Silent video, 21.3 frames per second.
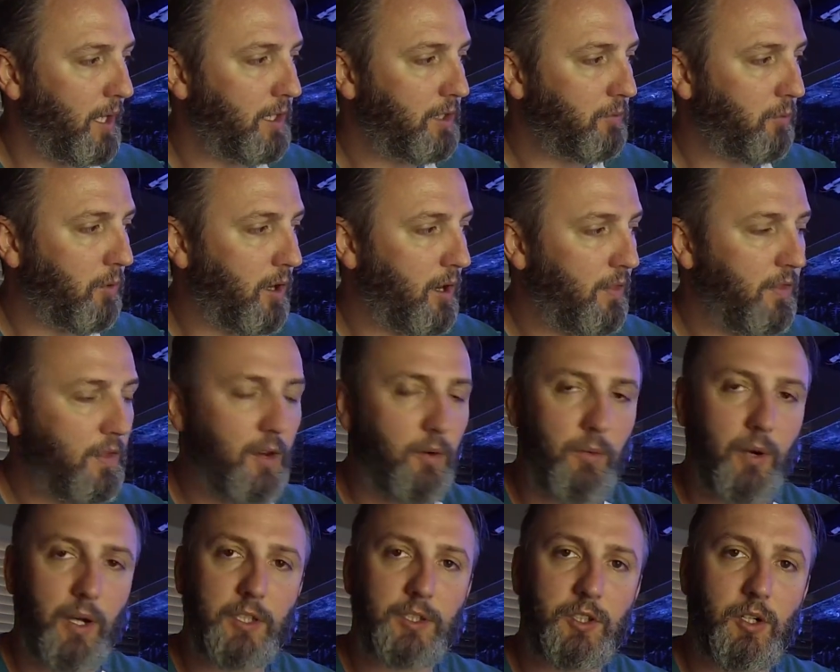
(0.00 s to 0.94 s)
one of the
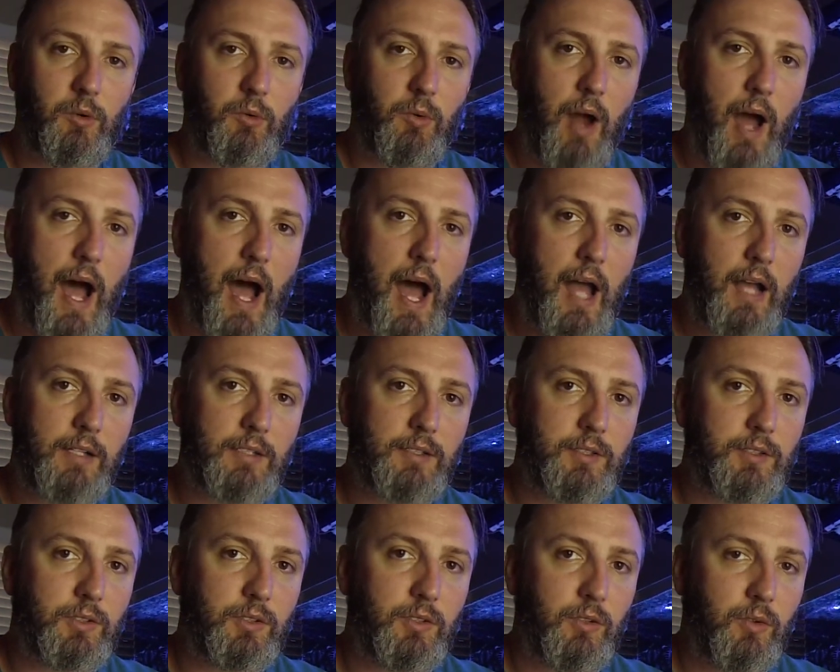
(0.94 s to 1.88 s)
original
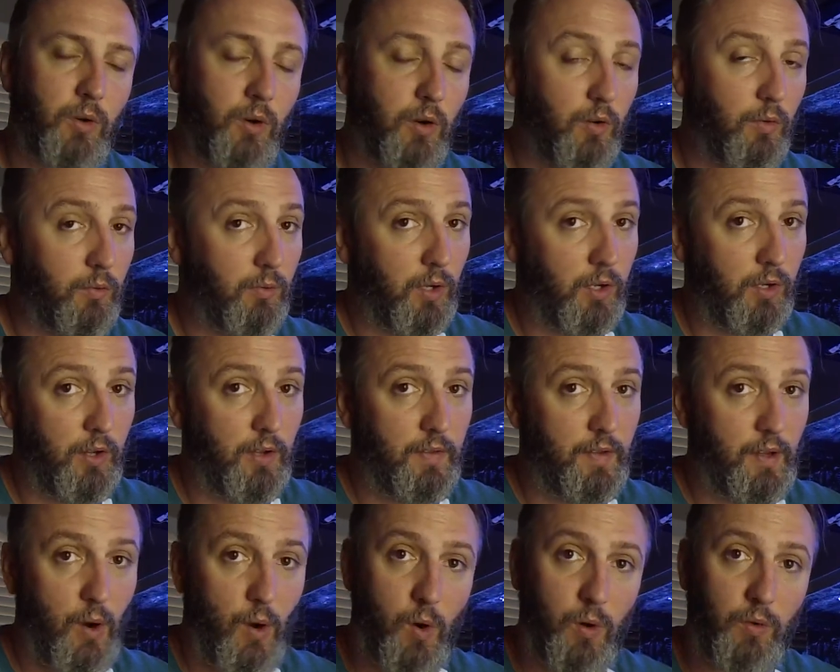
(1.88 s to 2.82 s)
rocks, or
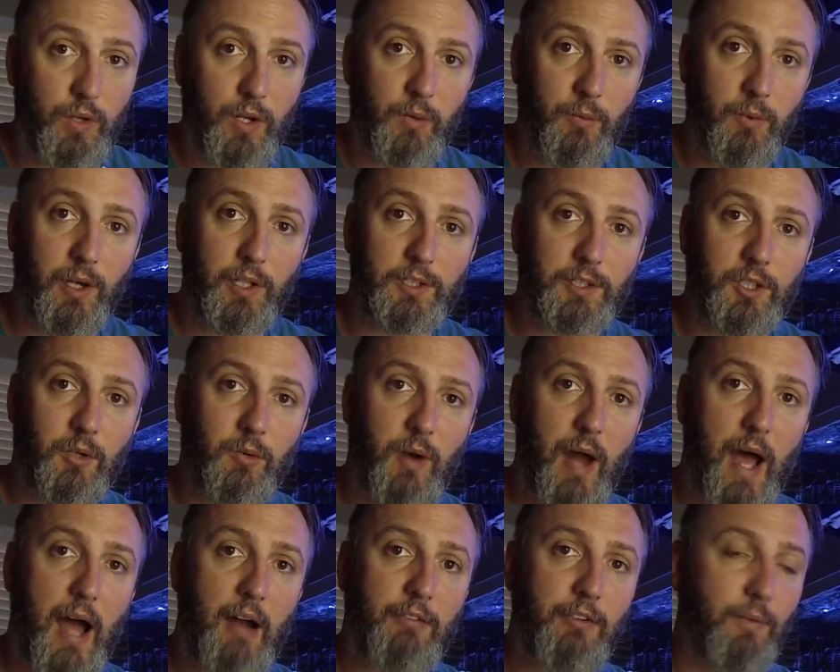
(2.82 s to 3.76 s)
really the only original
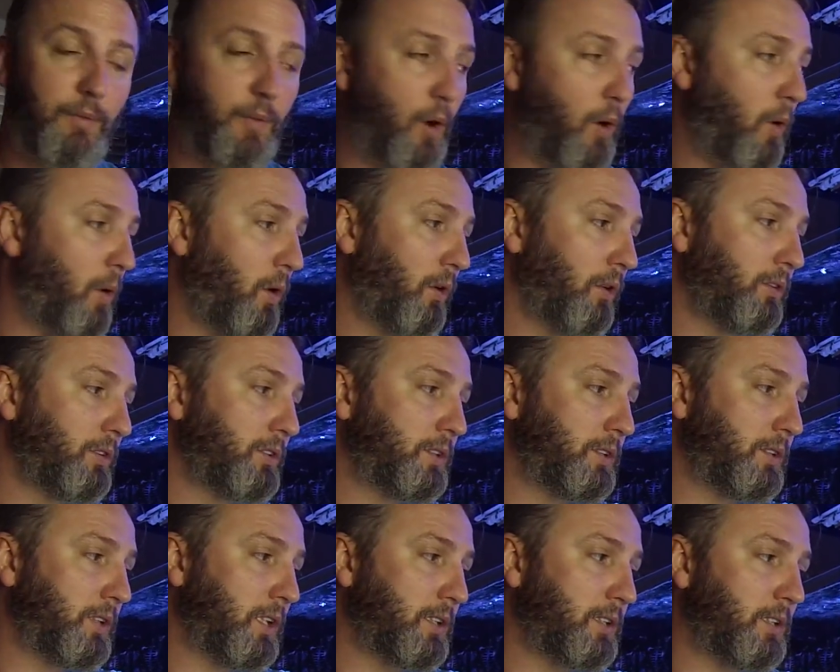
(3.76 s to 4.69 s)
rock from the old
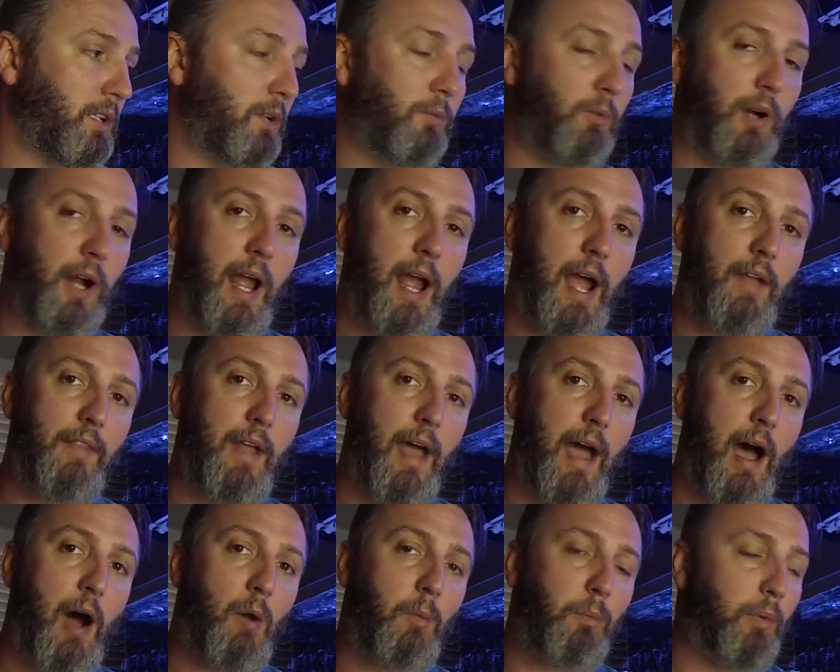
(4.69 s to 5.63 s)
system where I had
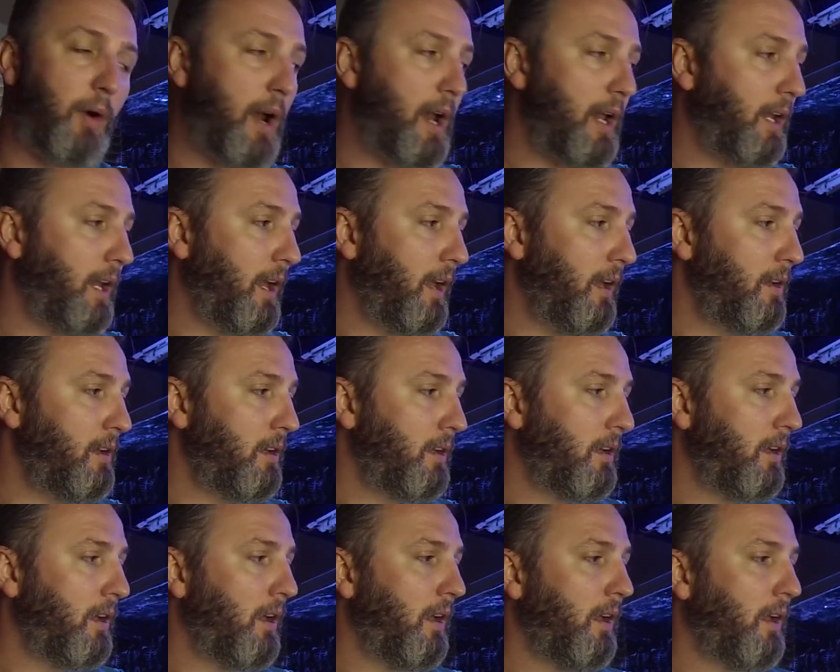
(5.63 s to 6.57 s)
the outbreak in.
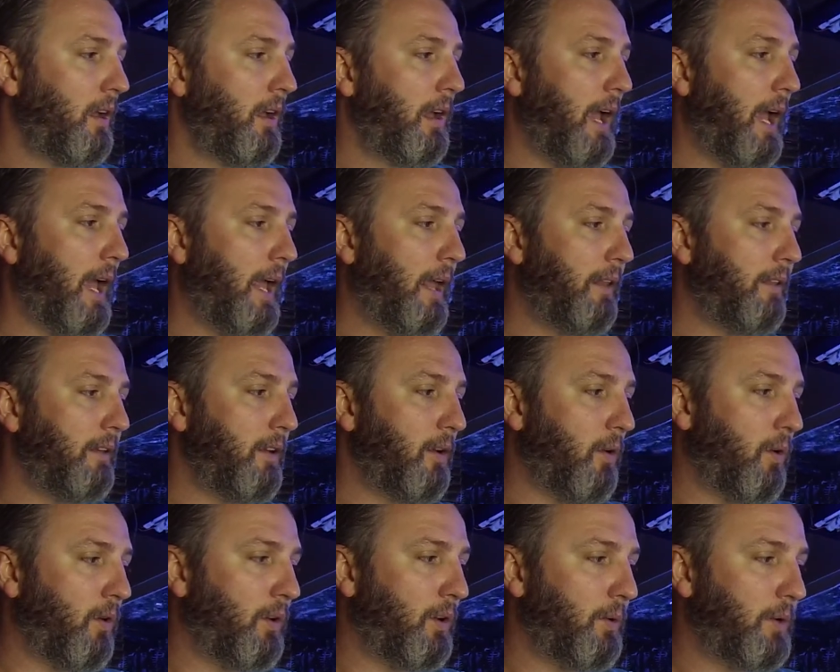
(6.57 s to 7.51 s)
And the
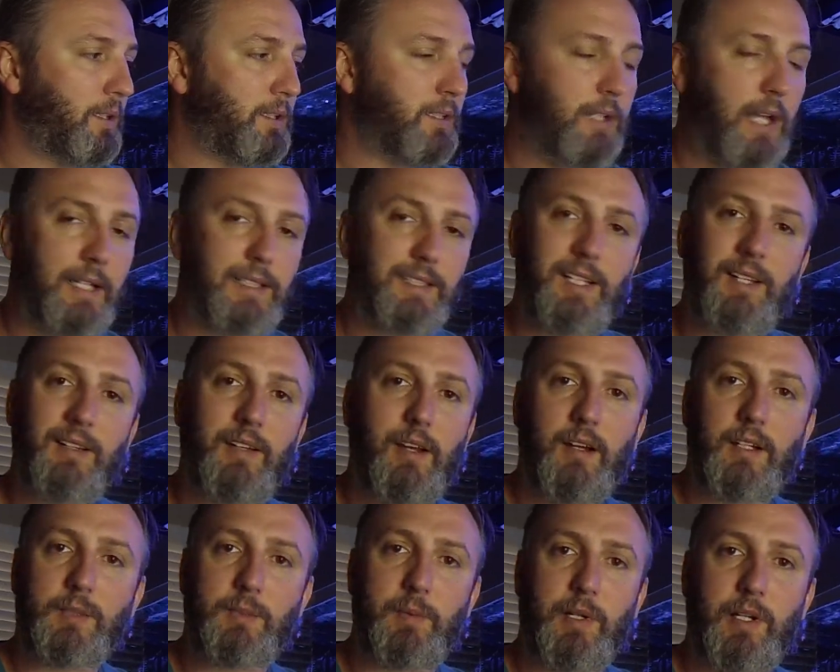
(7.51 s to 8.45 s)
only reason that's in
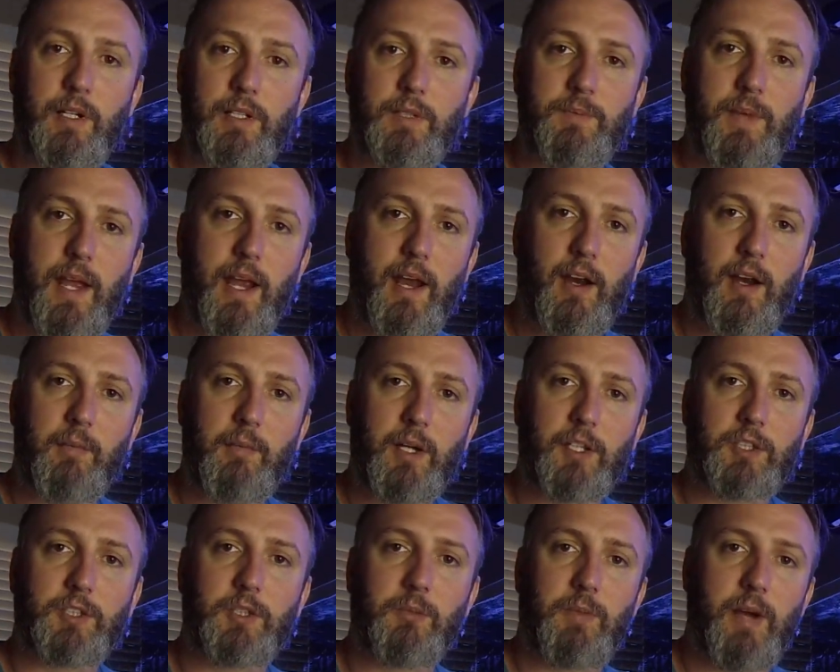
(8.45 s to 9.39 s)
there is because my hairy
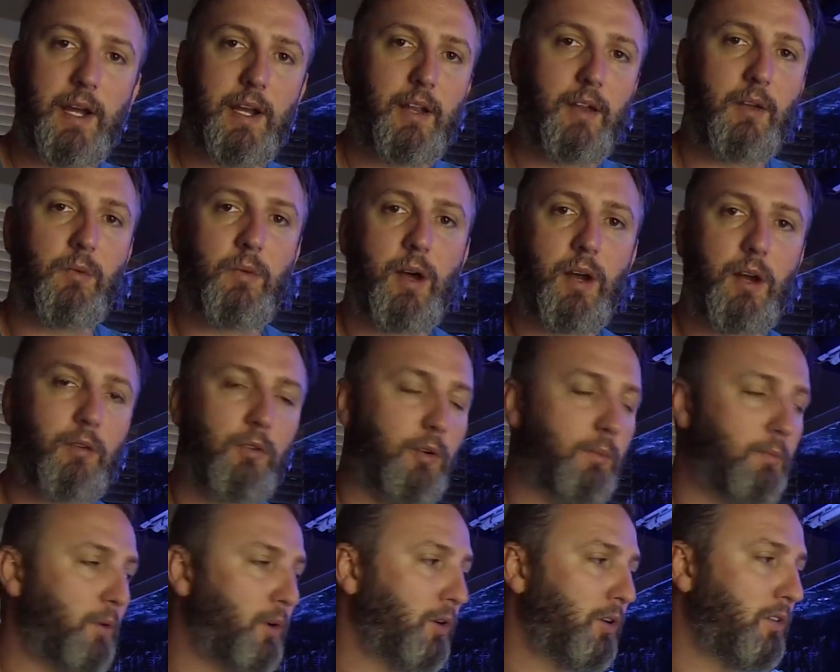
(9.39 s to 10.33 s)
mushroom, I didn't want to
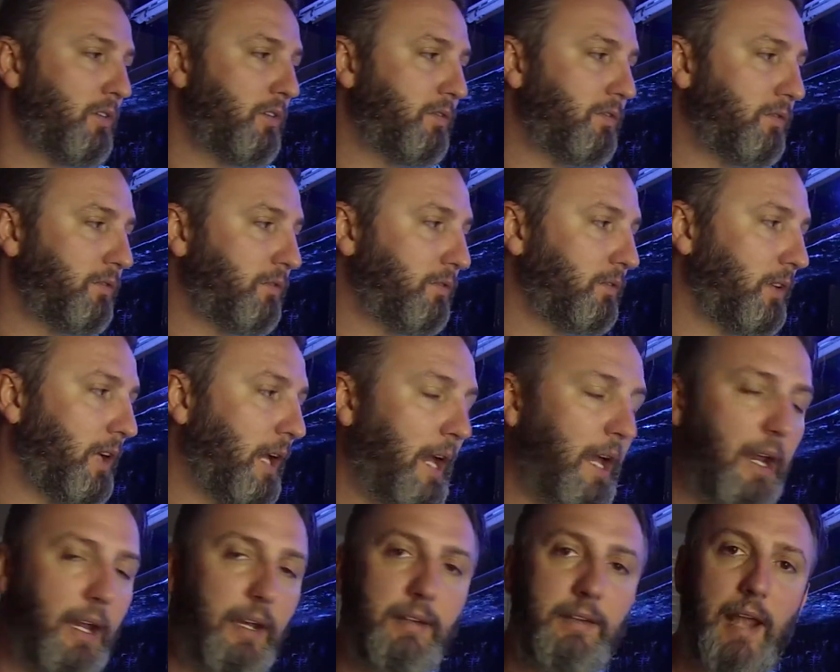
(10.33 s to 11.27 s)
remove
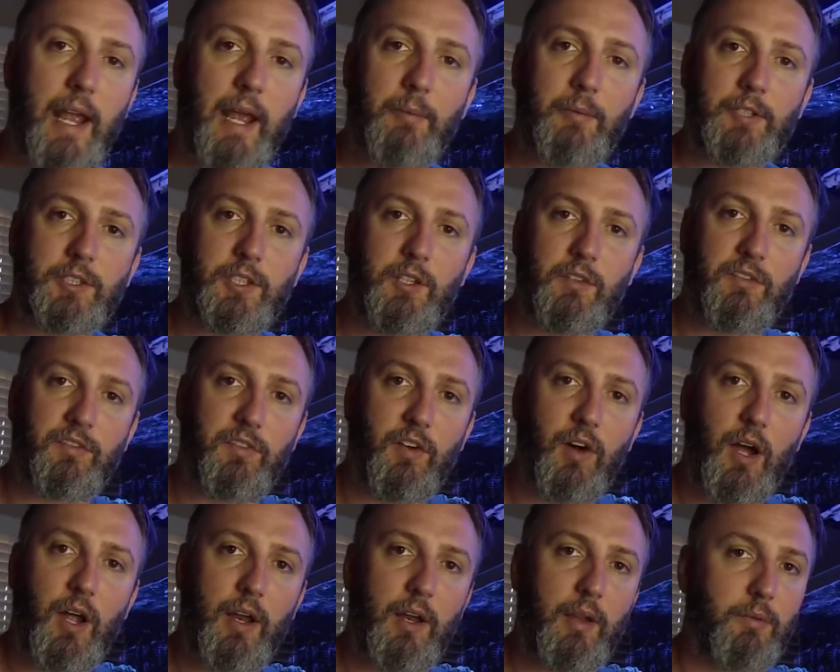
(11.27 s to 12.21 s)
it and damage the
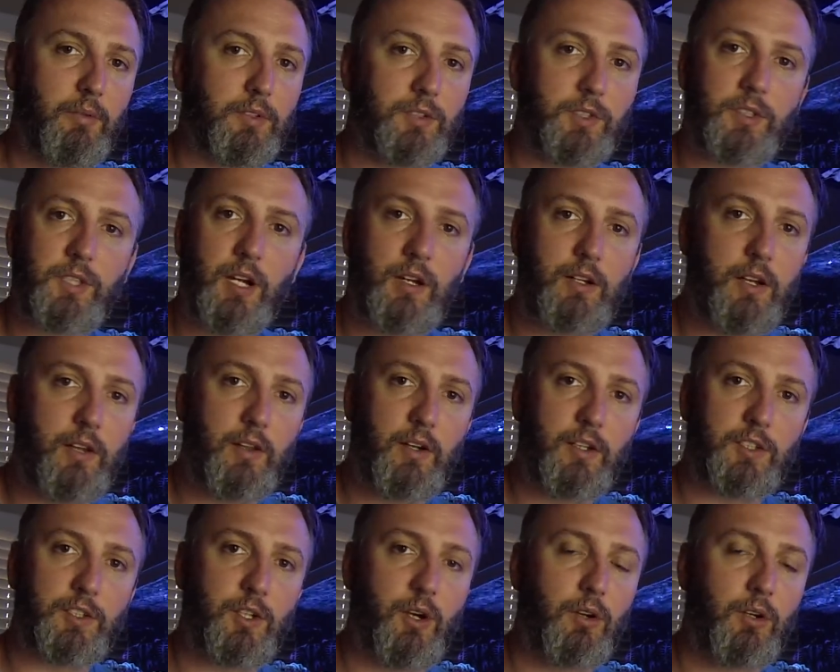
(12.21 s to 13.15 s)
foot. It was stuck to there
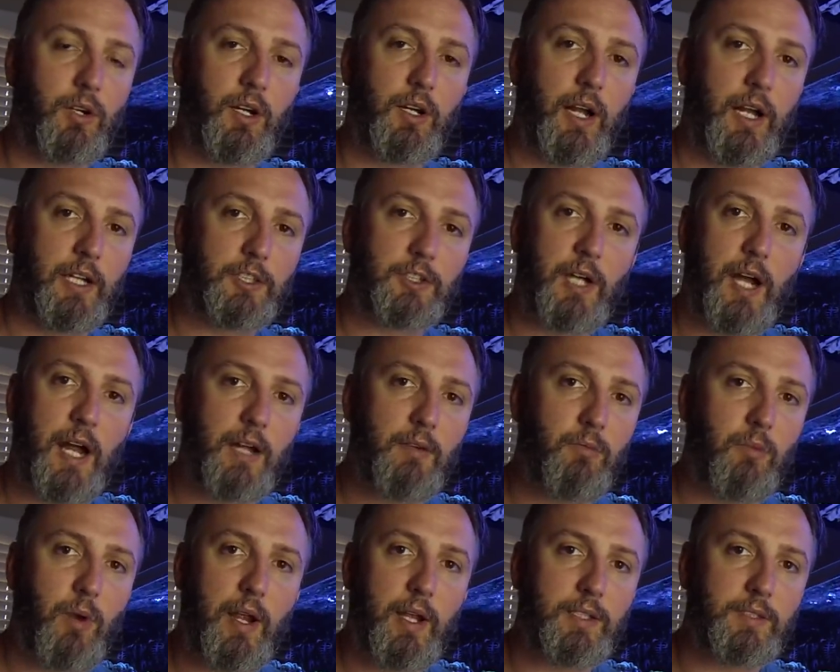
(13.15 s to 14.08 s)
so good. I
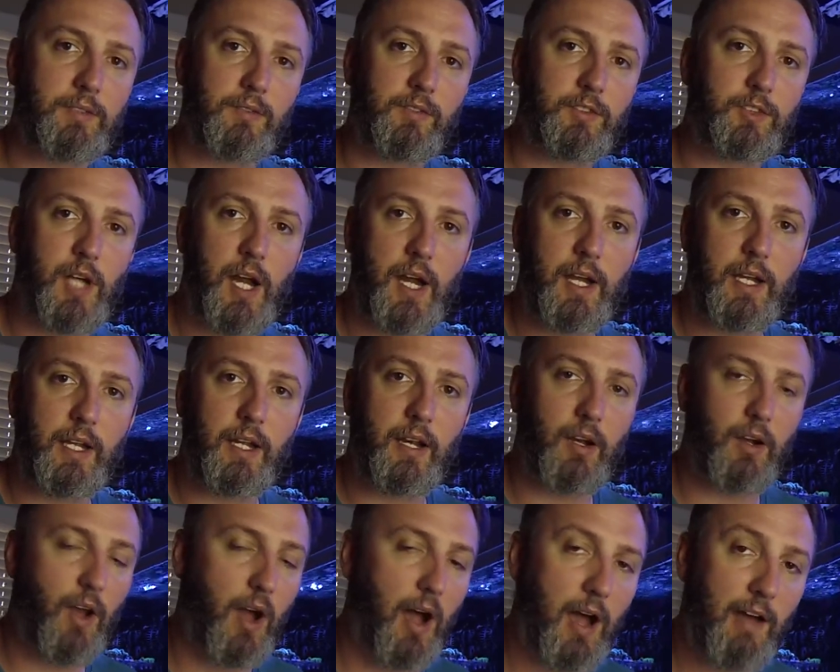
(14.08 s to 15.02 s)
tried ways of trying to get
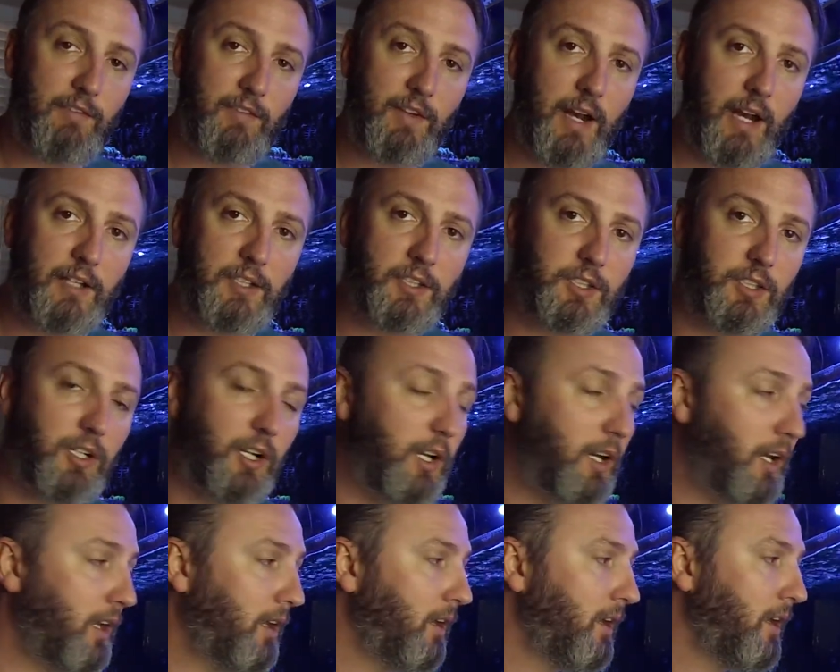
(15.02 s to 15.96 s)
it off and I just
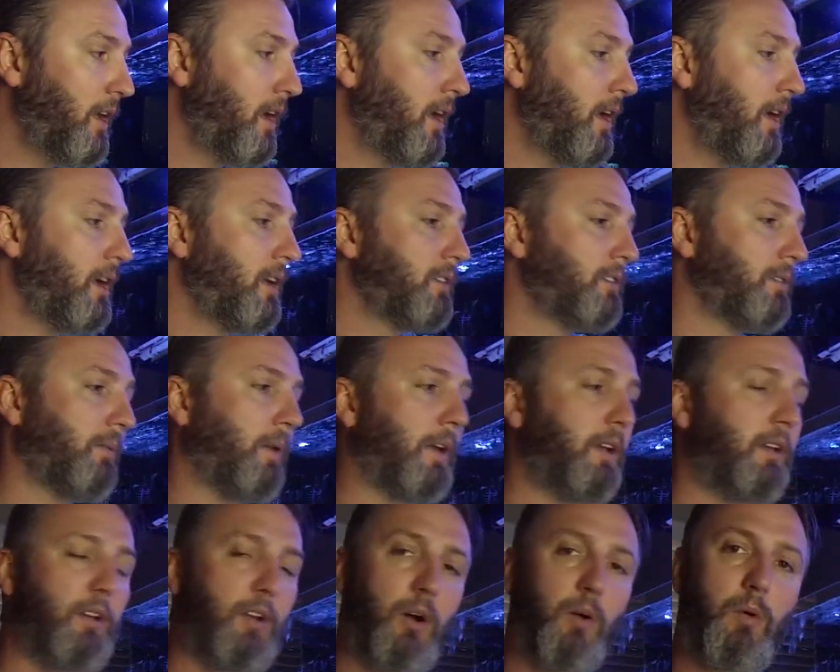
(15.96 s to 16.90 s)
couldn't. So I'm
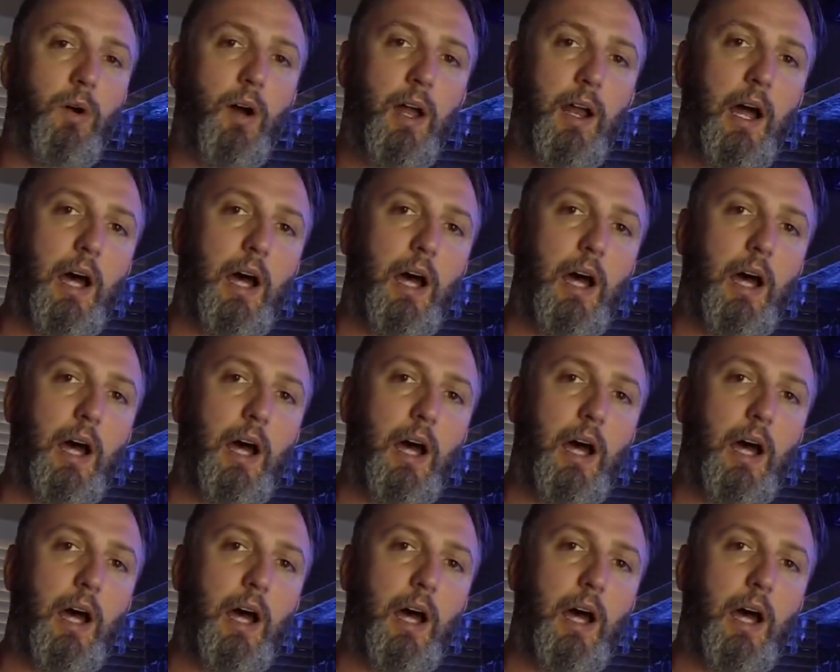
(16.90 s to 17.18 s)
like, you know what?